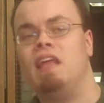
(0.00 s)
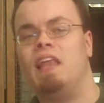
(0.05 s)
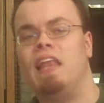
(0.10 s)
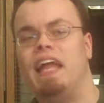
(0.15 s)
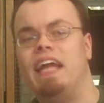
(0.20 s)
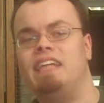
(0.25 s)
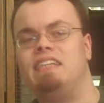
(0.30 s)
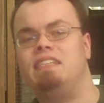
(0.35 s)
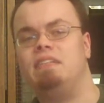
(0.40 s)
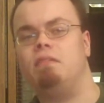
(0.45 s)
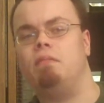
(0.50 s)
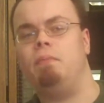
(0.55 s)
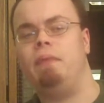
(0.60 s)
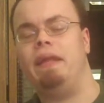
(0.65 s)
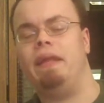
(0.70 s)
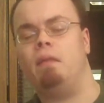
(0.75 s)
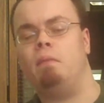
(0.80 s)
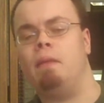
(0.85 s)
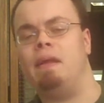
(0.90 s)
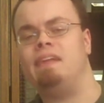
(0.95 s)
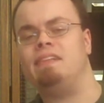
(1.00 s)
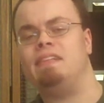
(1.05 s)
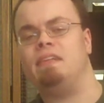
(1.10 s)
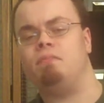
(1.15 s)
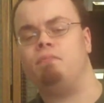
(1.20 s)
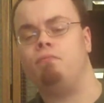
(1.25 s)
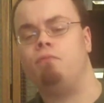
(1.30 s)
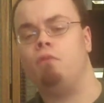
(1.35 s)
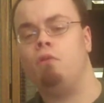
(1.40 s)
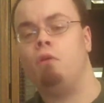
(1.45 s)
like she would be an
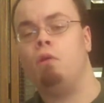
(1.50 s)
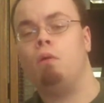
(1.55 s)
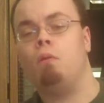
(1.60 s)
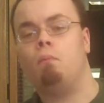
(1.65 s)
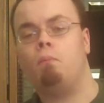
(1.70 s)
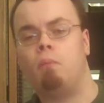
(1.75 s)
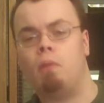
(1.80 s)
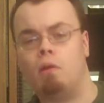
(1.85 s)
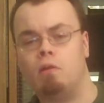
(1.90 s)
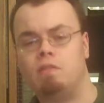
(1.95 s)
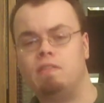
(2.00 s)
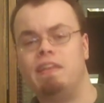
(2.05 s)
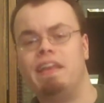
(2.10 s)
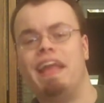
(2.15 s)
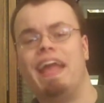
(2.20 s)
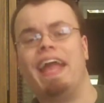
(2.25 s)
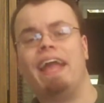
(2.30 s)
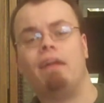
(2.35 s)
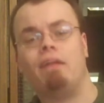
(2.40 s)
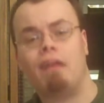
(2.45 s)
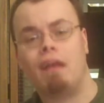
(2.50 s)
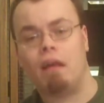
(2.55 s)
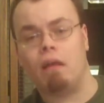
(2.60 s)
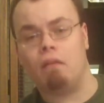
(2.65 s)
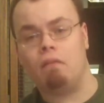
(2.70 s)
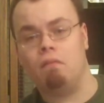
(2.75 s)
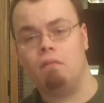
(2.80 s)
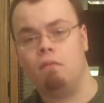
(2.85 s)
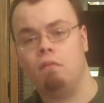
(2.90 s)
amazing person to hang around.